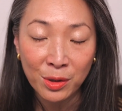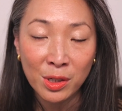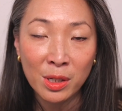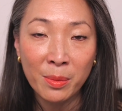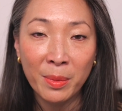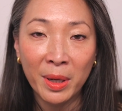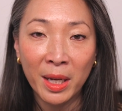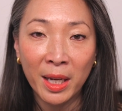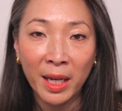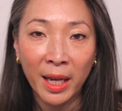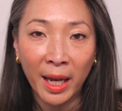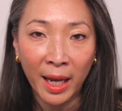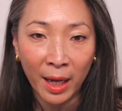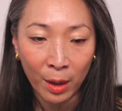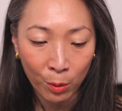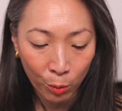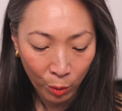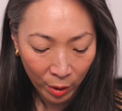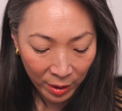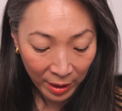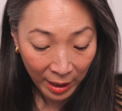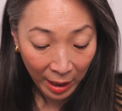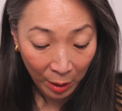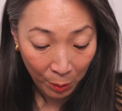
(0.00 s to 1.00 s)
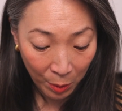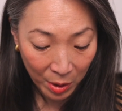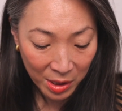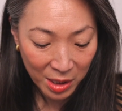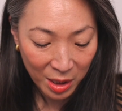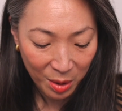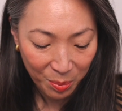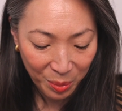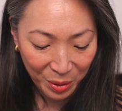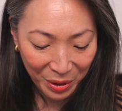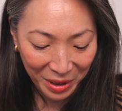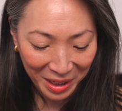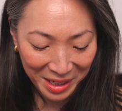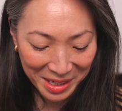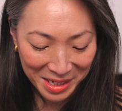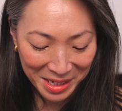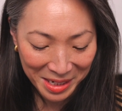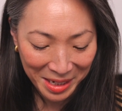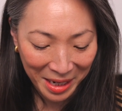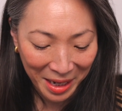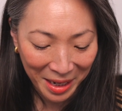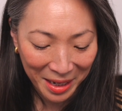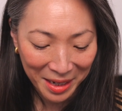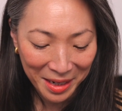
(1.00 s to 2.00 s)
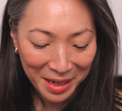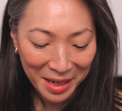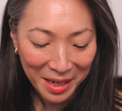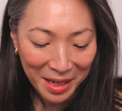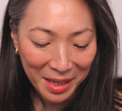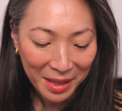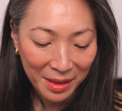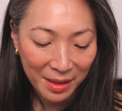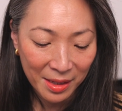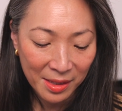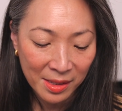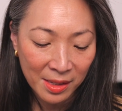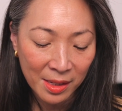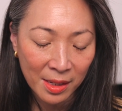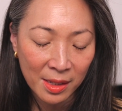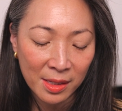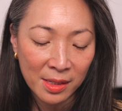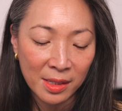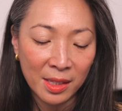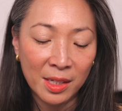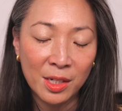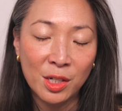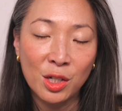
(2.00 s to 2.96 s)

to me and one that I wanted to put on today. This is the